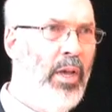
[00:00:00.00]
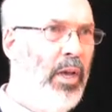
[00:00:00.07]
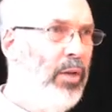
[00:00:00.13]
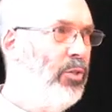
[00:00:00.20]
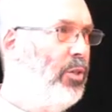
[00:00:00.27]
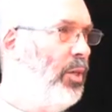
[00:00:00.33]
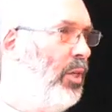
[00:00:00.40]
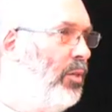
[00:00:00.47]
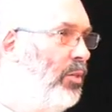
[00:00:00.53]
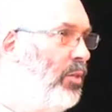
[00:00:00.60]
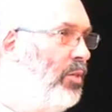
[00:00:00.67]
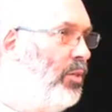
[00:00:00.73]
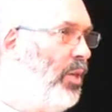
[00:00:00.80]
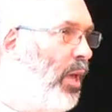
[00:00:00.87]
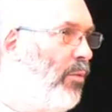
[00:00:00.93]
and she has
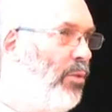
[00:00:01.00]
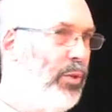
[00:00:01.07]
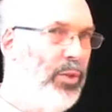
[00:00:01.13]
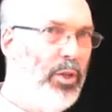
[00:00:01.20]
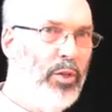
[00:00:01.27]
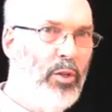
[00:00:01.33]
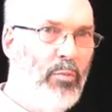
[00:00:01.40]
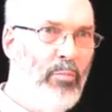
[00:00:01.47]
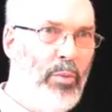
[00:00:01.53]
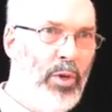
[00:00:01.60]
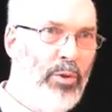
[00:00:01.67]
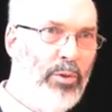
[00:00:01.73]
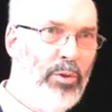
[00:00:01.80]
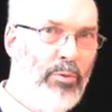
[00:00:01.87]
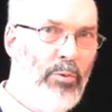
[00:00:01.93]
discovered that the
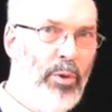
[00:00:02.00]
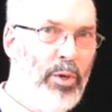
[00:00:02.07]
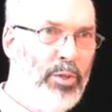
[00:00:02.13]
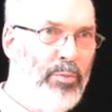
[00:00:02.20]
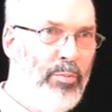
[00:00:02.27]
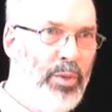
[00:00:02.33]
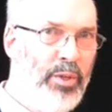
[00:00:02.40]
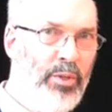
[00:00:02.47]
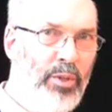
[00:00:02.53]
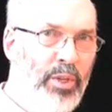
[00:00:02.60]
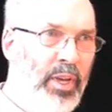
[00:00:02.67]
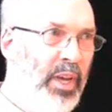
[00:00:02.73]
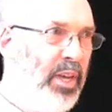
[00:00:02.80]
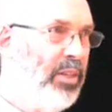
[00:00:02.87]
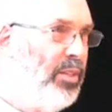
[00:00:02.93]
bulk of what's
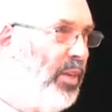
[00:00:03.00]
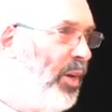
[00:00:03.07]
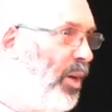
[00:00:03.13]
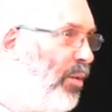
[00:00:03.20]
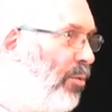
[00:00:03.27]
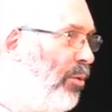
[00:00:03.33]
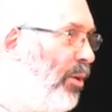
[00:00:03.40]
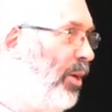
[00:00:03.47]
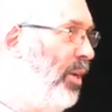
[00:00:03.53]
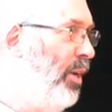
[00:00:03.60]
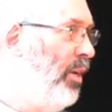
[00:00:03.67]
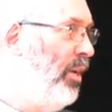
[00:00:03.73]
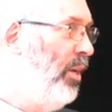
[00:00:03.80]
billed as ivory